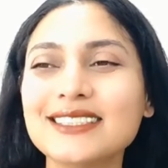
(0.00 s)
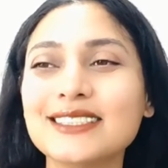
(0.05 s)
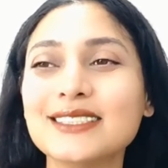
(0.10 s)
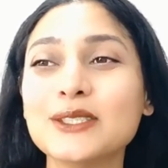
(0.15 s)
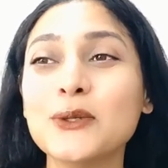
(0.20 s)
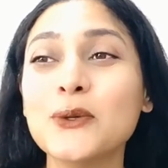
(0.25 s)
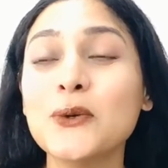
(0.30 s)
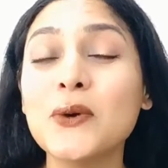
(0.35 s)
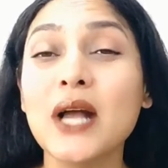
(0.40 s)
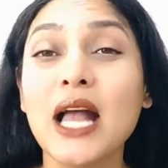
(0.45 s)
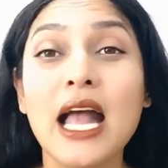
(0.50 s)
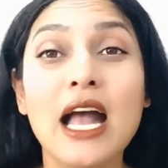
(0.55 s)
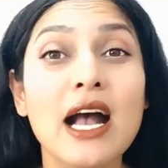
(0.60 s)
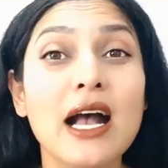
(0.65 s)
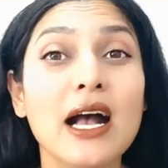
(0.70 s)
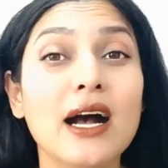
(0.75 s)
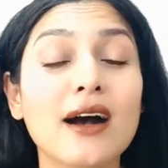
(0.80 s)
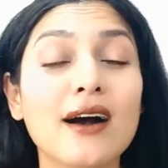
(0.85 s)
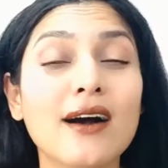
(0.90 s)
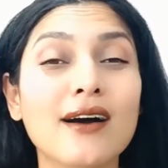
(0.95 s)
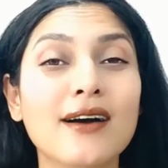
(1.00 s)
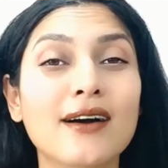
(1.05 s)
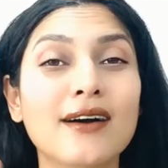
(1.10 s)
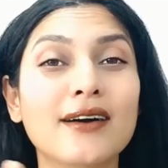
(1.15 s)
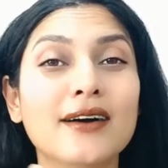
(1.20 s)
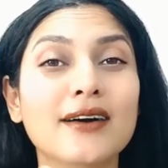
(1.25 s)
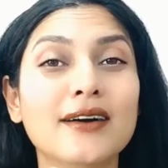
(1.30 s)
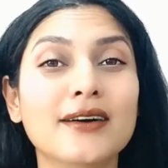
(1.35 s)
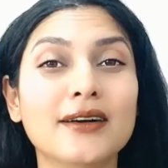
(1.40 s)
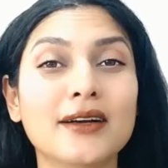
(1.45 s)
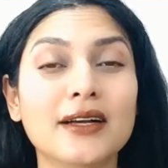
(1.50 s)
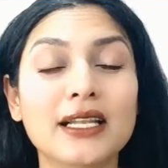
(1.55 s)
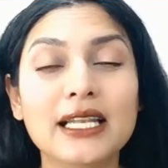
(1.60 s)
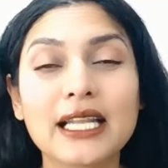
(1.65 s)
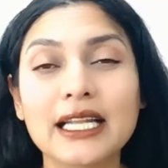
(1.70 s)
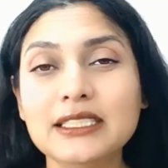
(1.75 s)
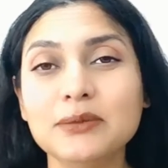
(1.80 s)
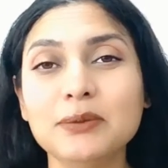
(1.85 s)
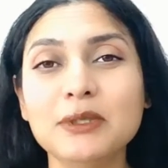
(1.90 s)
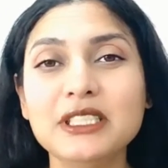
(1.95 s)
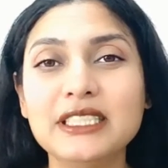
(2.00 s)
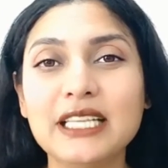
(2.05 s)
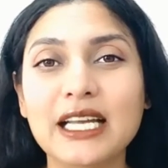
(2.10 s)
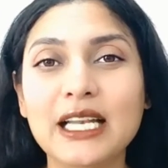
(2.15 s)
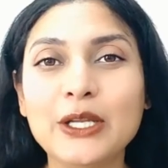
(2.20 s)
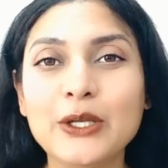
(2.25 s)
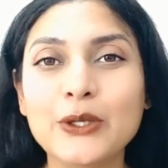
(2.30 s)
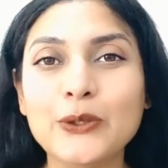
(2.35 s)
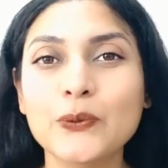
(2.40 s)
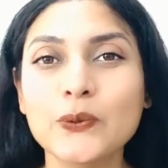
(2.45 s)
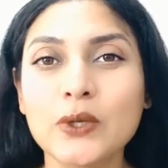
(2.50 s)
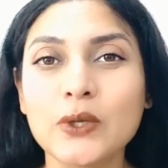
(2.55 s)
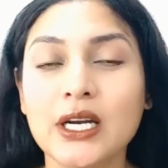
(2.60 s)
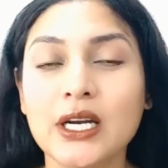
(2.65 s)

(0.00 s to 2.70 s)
So uh, let me tell you